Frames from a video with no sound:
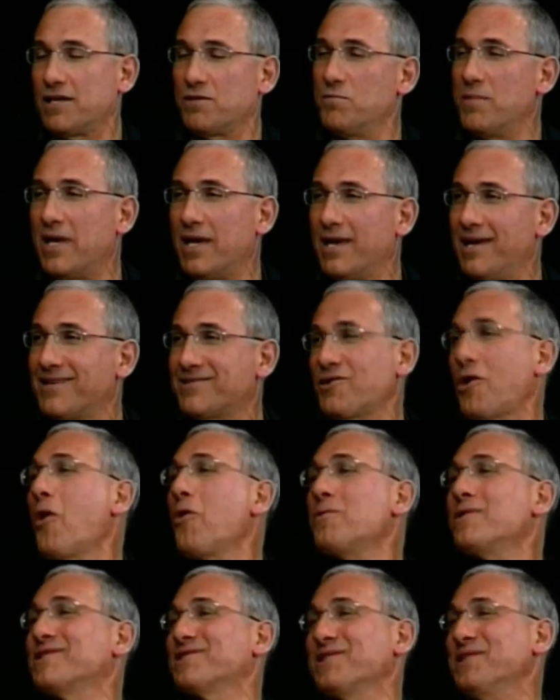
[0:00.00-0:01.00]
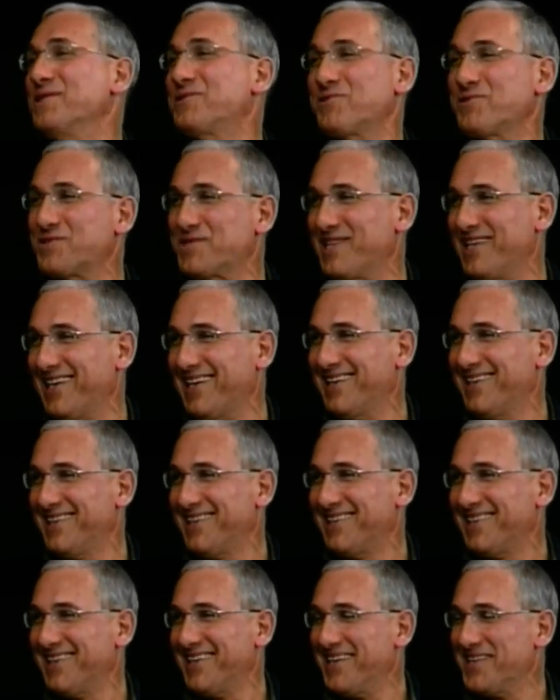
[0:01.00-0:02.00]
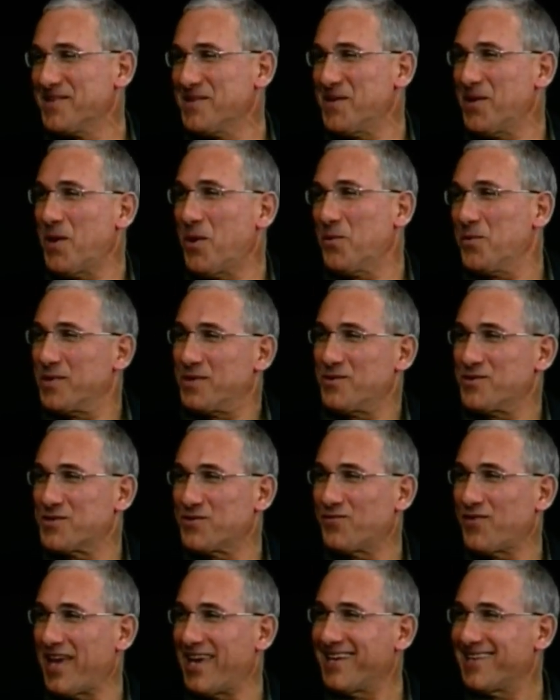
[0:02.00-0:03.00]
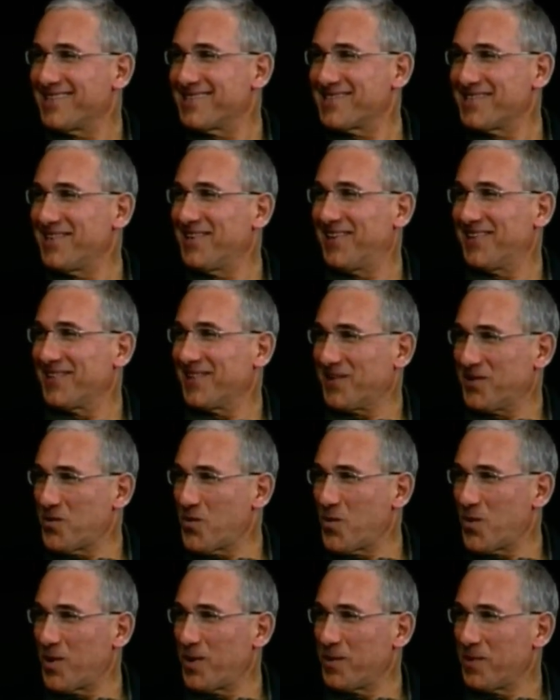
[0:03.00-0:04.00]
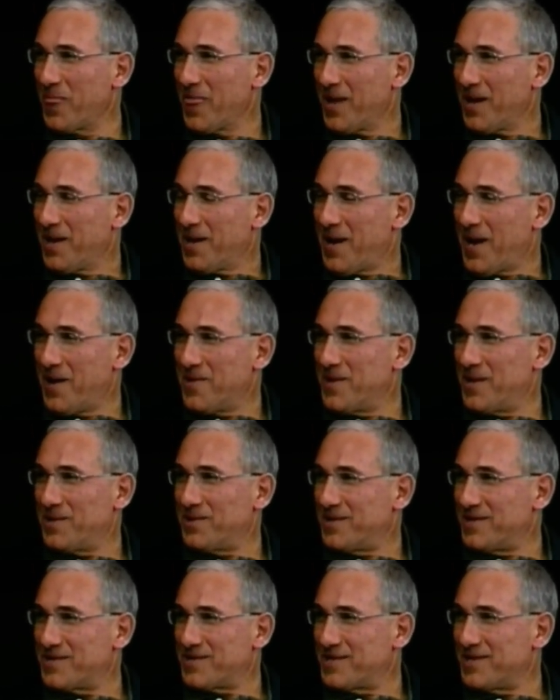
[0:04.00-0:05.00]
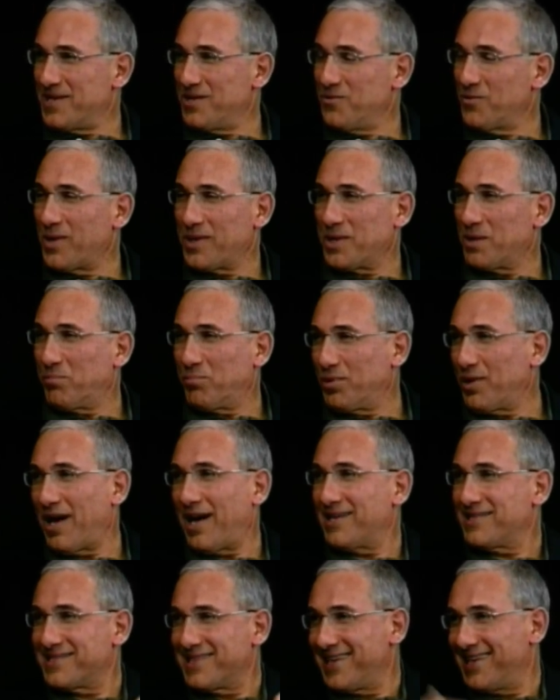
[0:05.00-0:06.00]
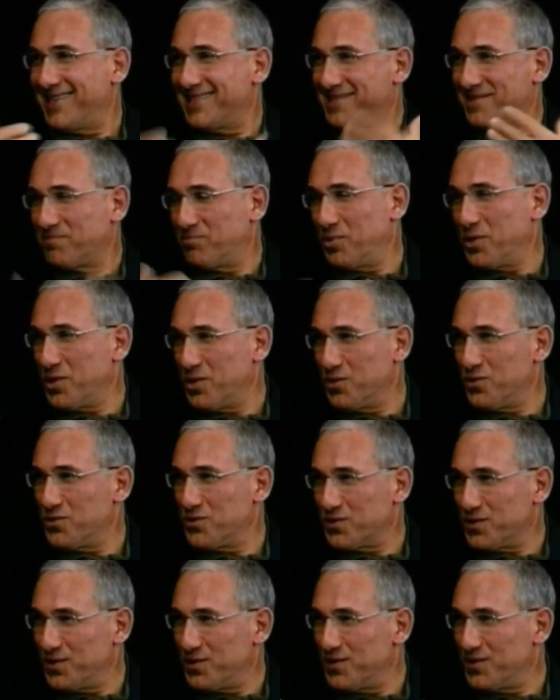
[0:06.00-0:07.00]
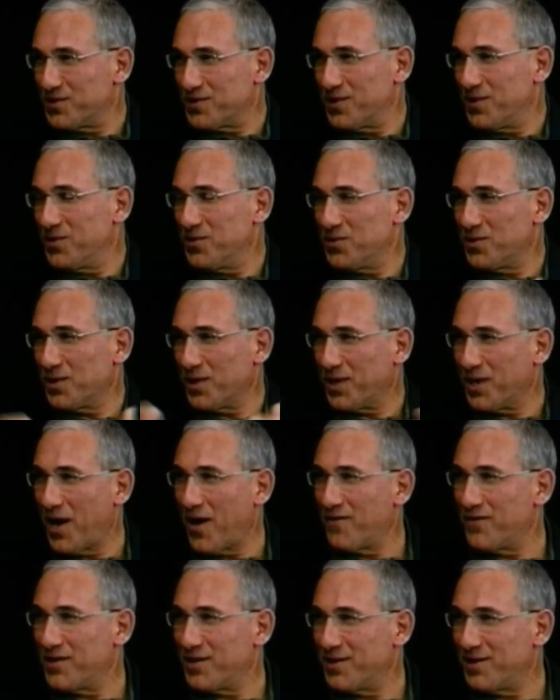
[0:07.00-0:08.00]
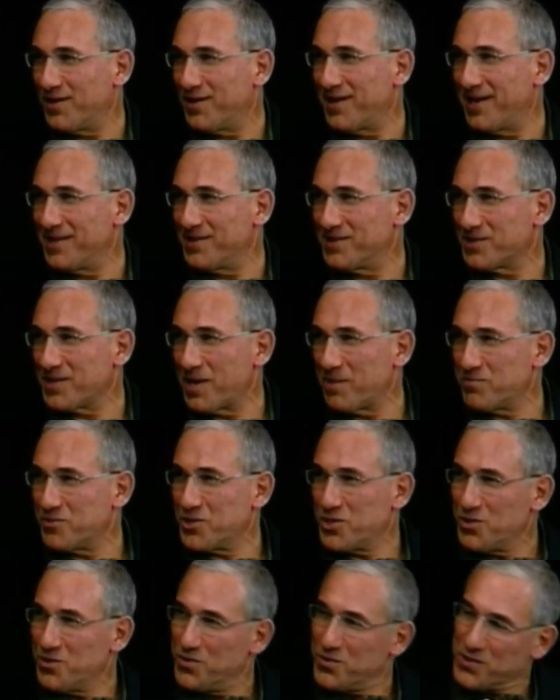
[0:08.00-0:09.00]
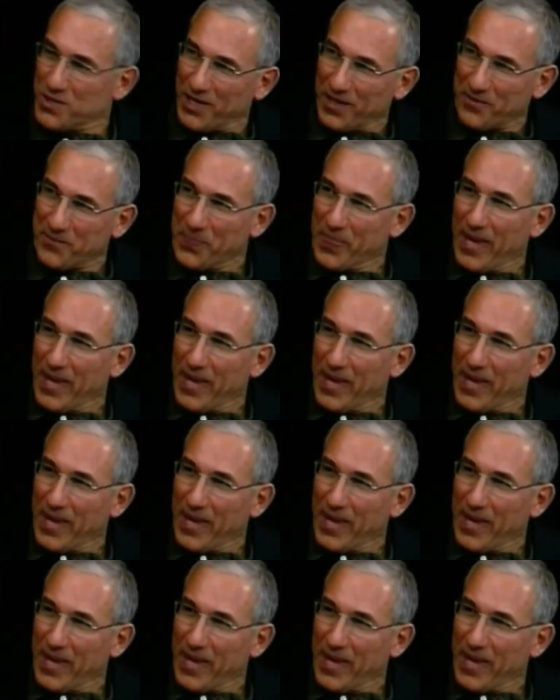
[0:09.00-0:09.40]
me, it's always interesting. You know, when there's a vacancy on the court, and then to see what the process produces and who the governor ends up choosing,